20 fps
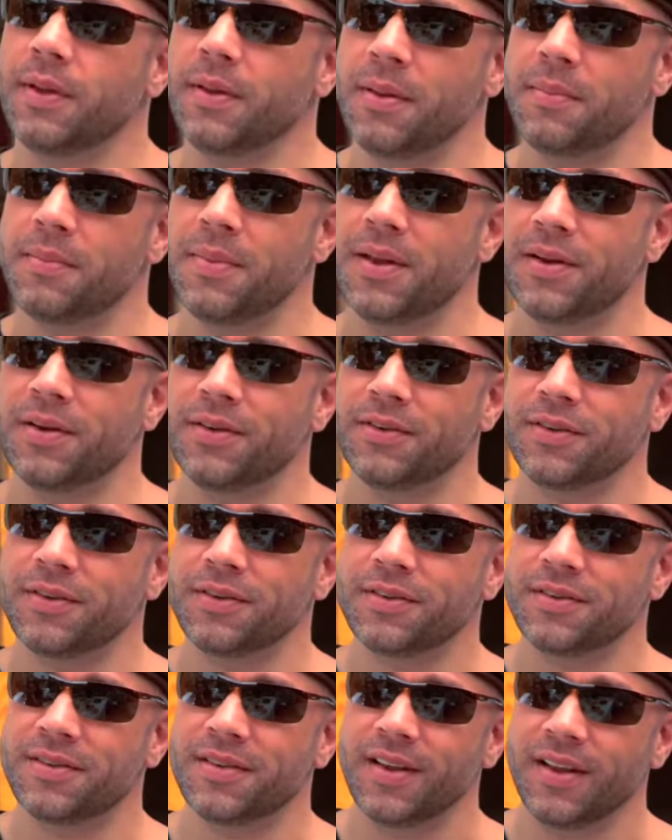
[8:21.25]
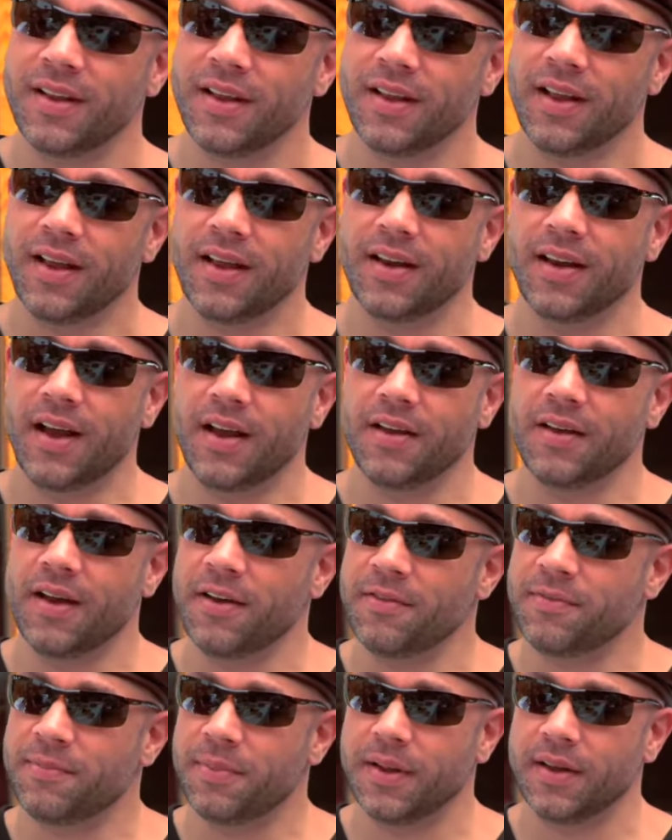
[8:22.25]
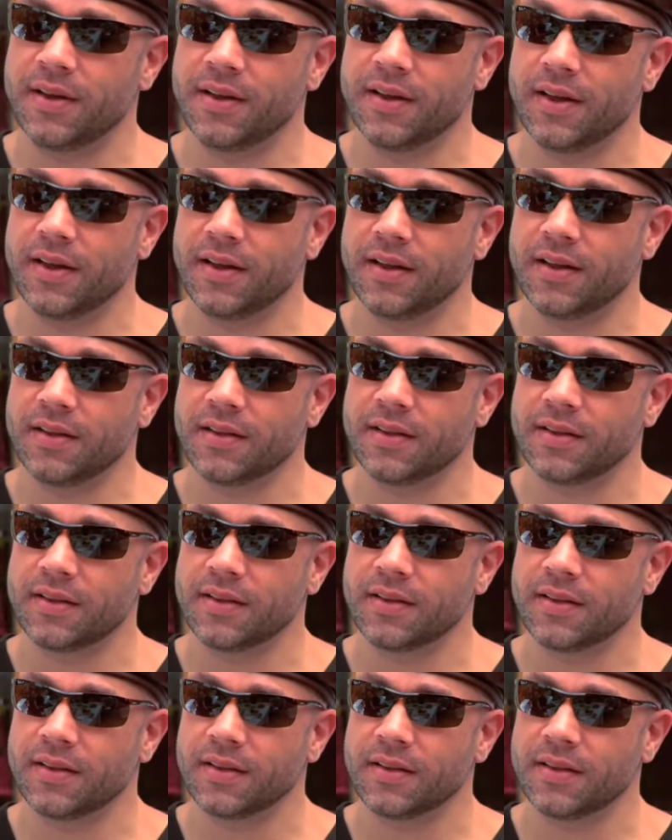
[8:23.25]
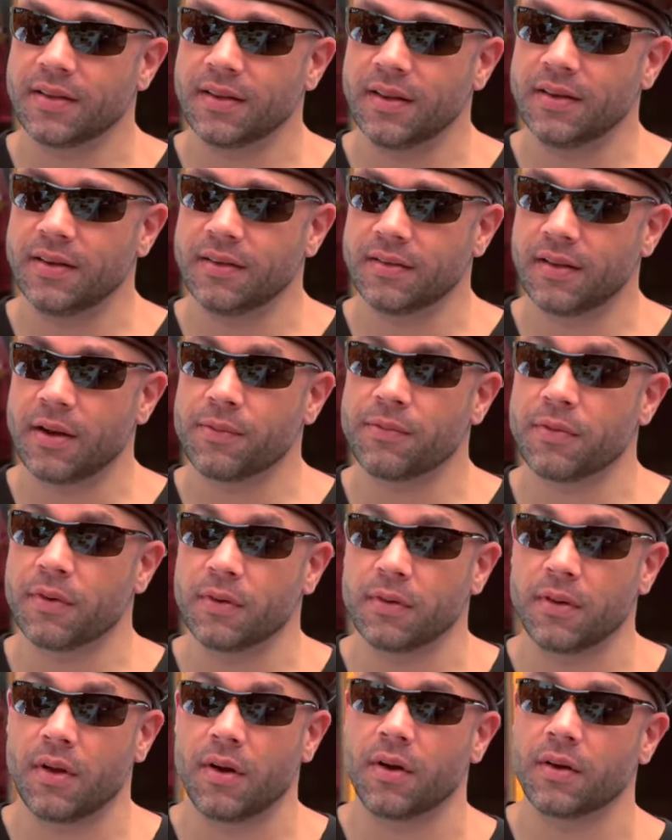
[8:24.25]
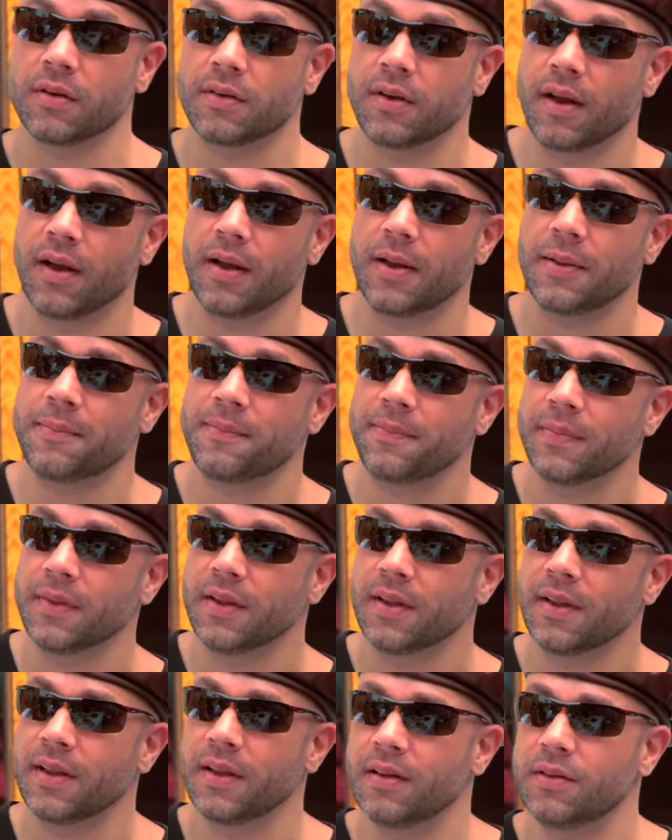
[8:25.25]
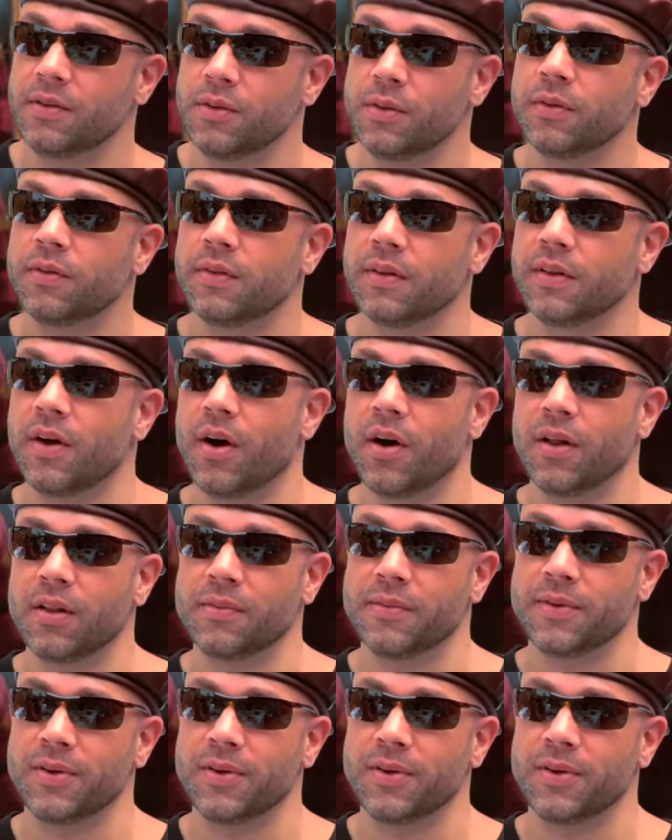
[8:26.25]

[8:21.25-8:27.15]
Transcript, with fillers: we became managers, yep. and I, have been uh, in design for a long time and using all of